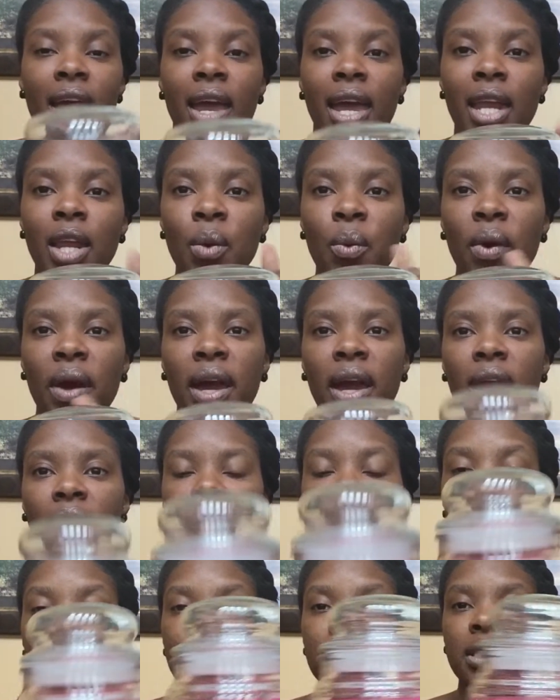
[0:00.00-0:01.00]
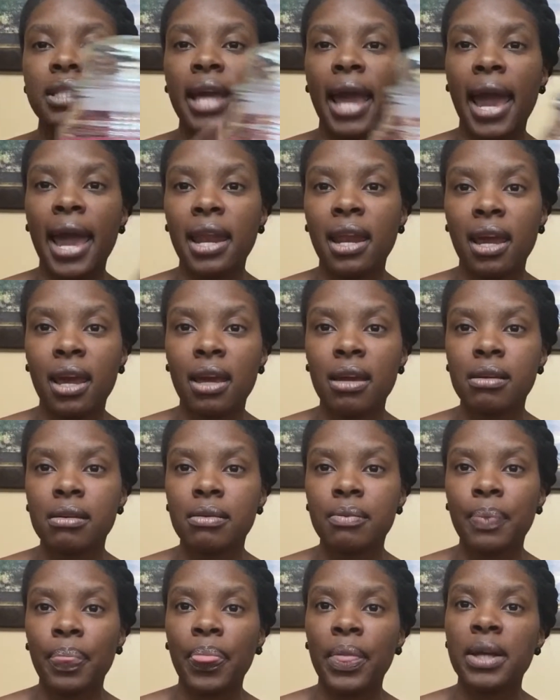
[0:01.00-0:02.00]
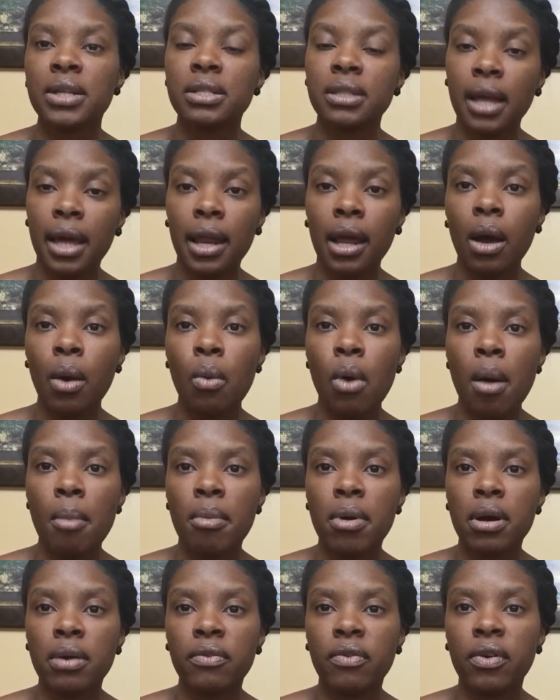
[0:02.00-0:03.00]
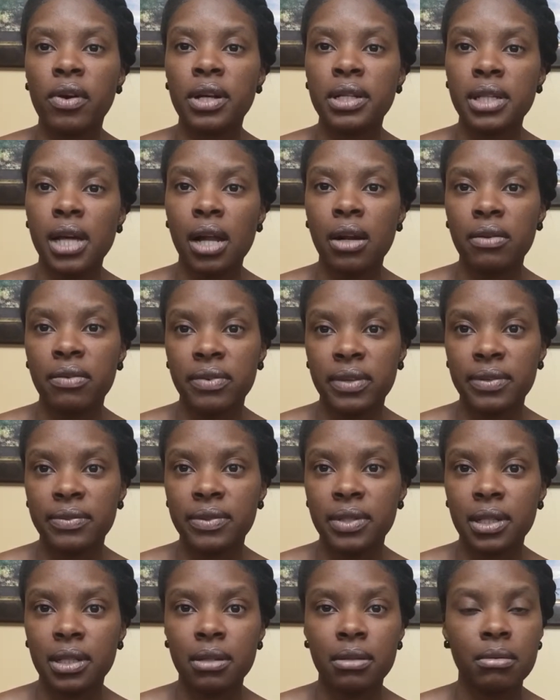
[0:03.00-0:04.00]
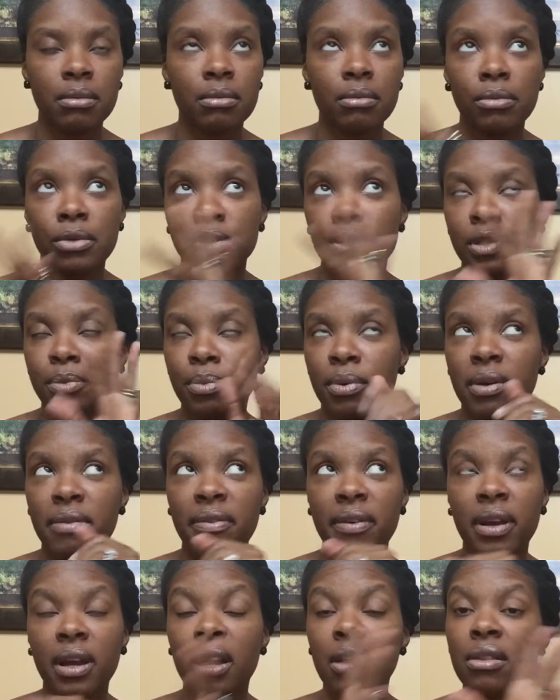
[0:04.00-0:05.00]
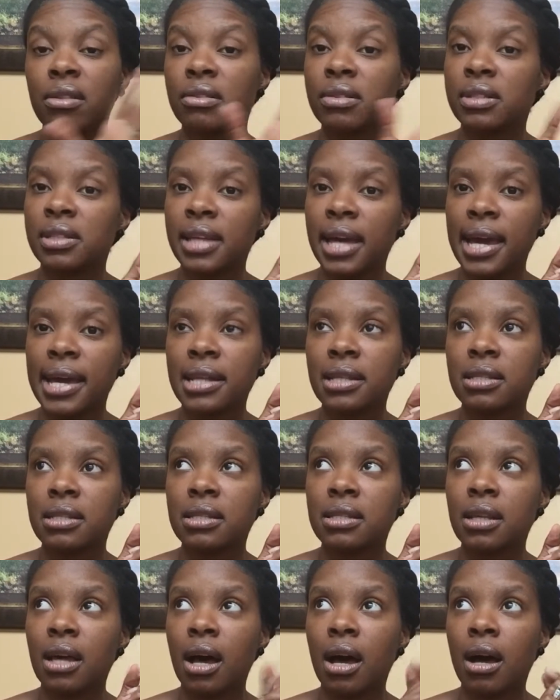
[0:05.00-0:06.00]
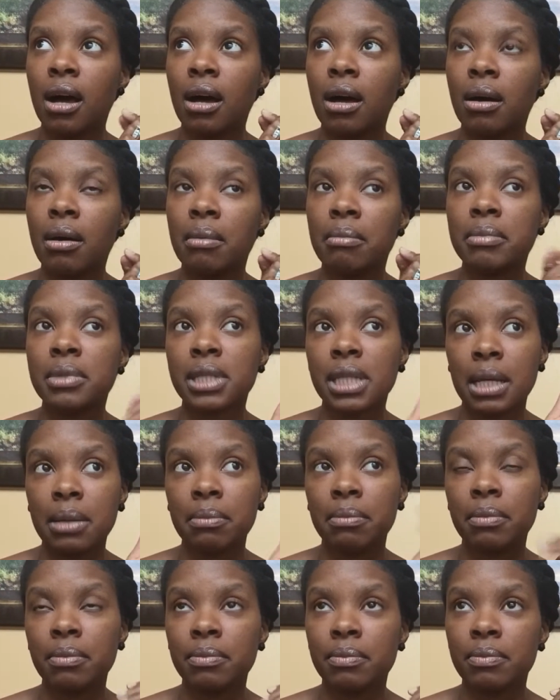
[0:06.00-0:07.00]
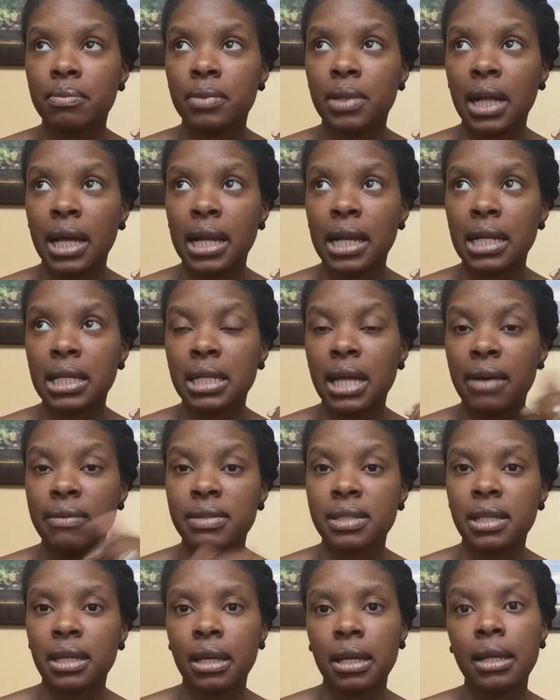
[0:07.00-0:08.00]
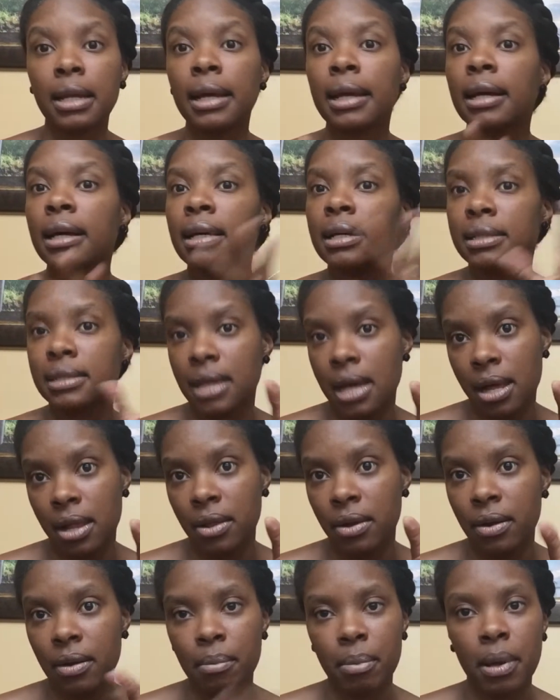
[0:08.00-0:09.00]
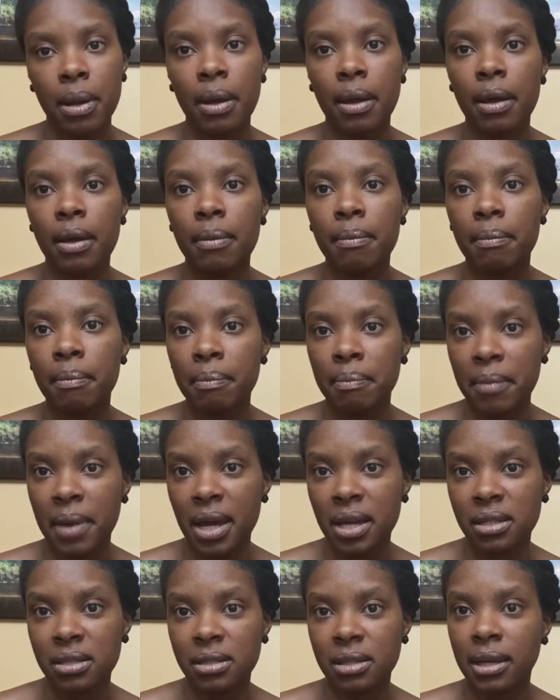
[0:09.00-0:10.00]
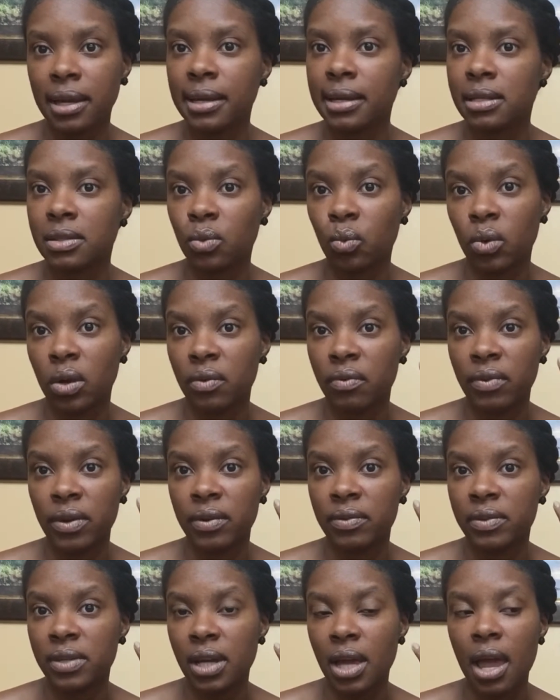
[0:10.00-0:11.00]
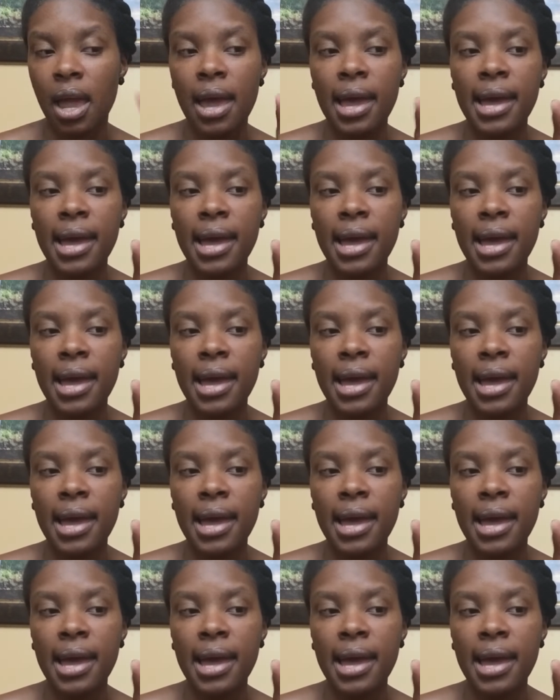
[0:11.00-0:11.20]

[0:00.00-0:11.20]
Anyway, they're scanning they're scanning a Walmart for $1.50, which is perfect. Other states, um, some ladies have said a dollar, but my state is 150